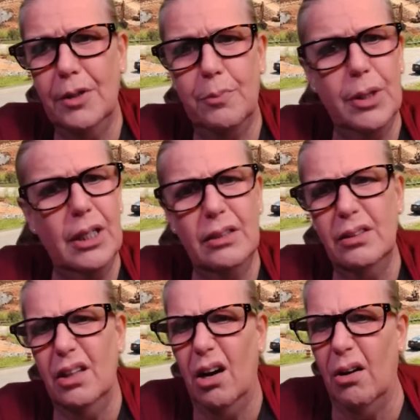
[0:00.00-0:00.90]
But
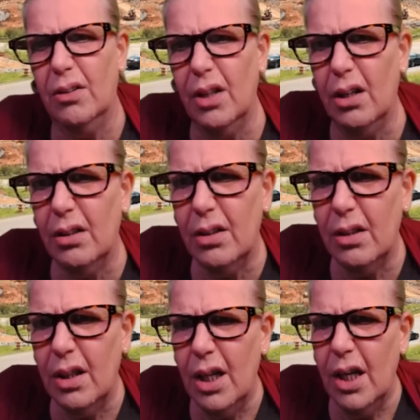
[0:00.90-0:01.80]
no, not
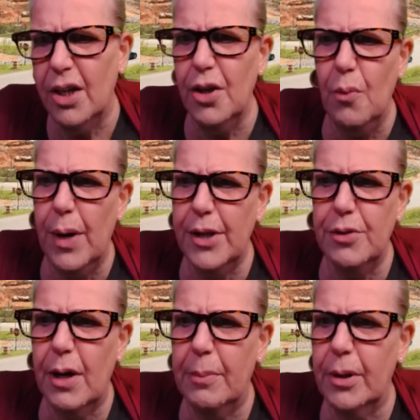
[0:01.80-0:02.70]
in no way do
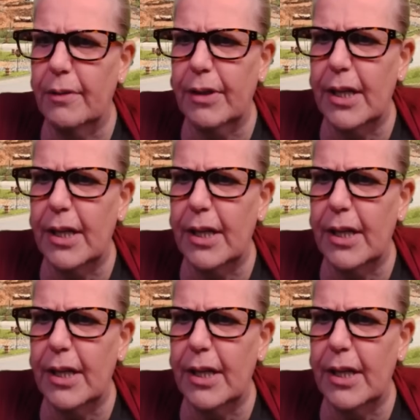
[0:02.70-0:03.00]
I believe that